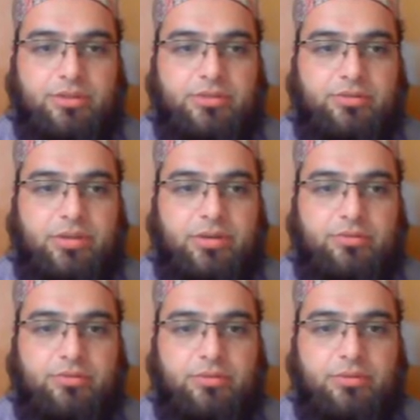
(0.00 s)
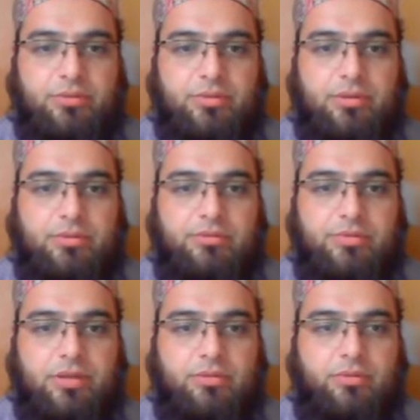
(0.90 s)
so you have a
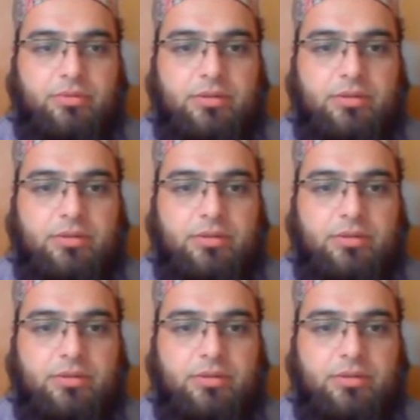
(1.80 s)
H5